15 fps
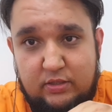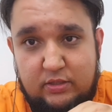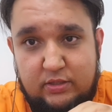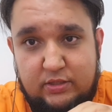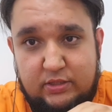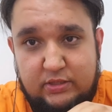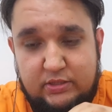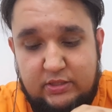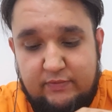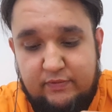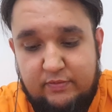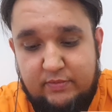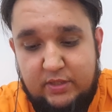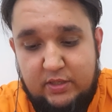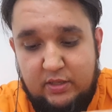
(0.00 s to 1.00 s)
As you can see
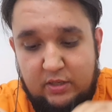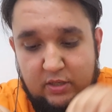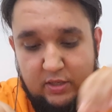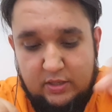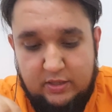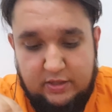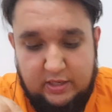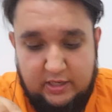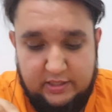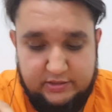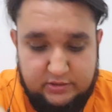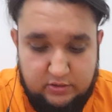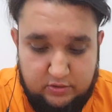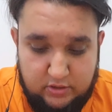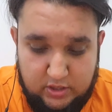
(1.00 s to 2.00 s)
from the thing
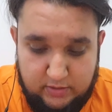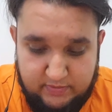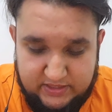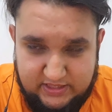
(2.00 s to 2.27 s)
is, oh, um,